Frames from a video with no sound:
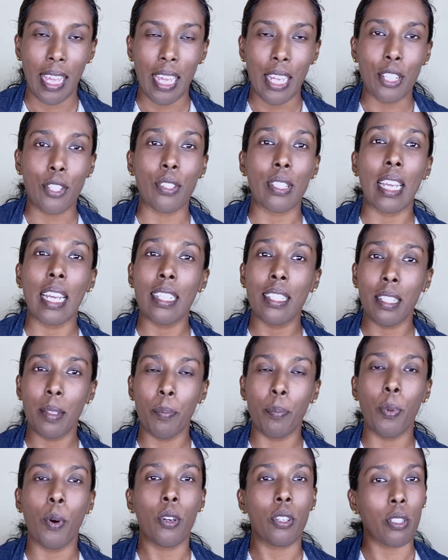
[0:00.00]
So that's
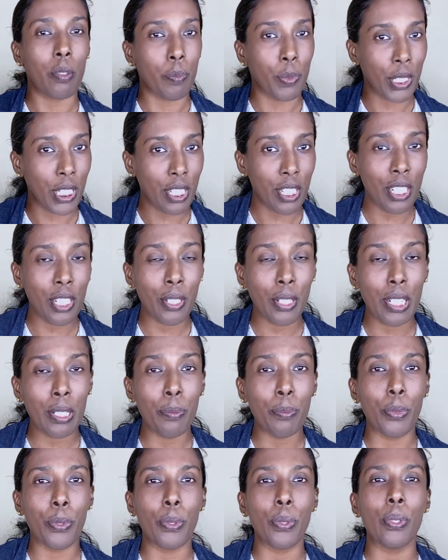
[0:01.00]
important. Put it
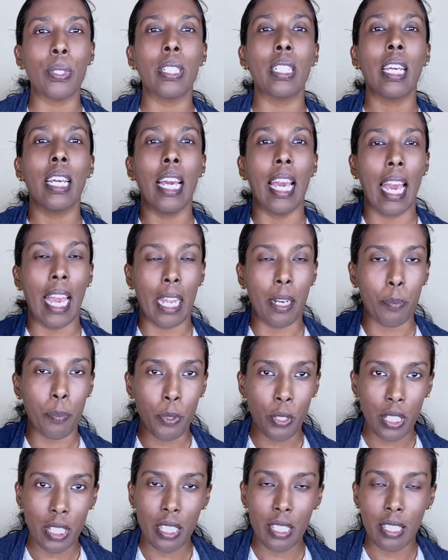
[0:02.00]
in bold and
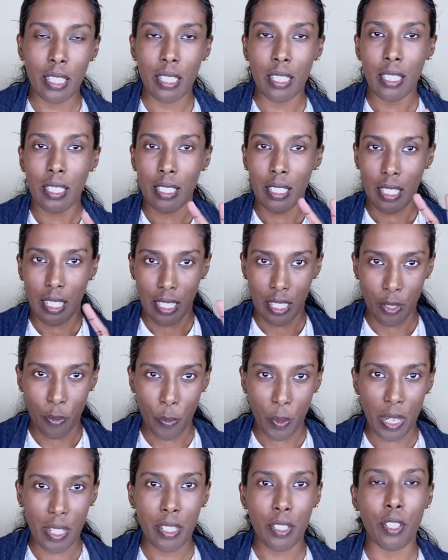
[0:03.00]
put it in the
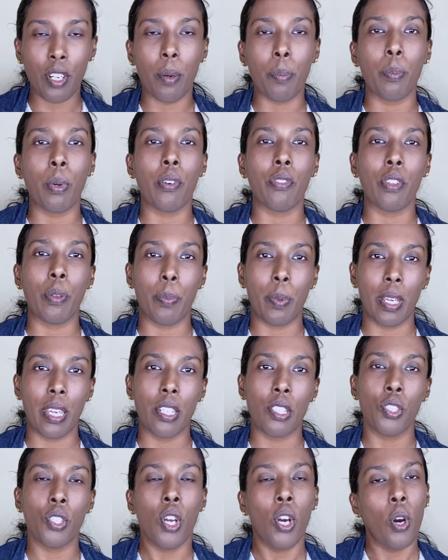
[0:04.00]
very top of the
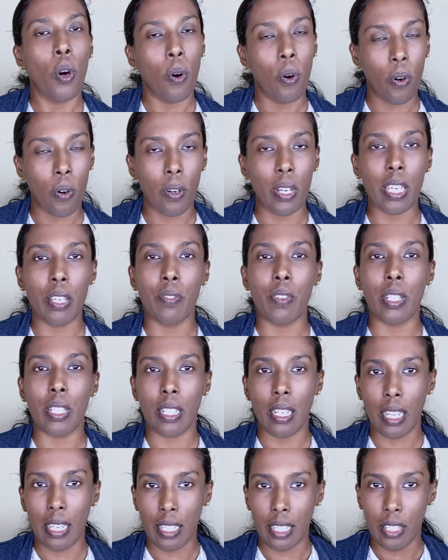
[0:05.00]
page, or
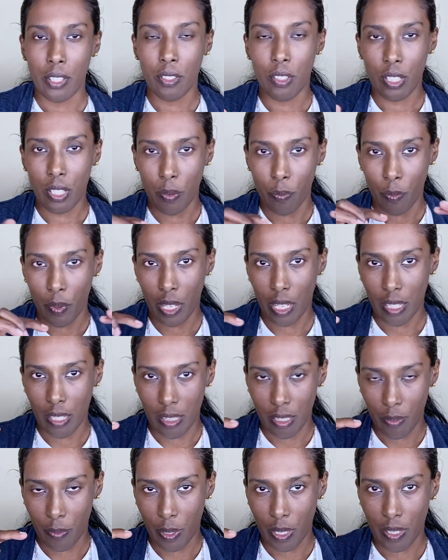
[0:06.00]
even like somewhere
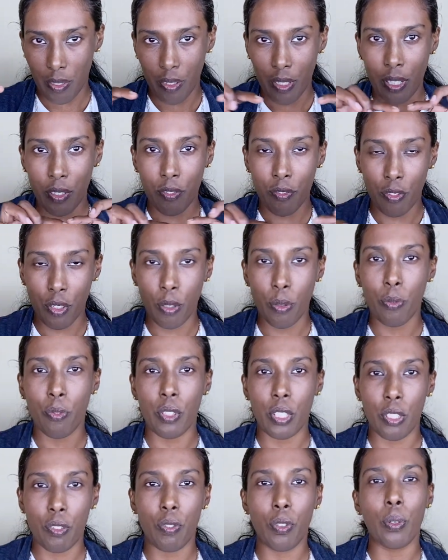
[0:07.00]
in the very
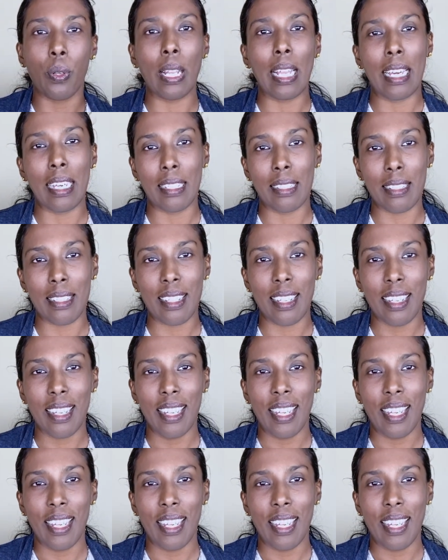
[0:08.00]
first few lines.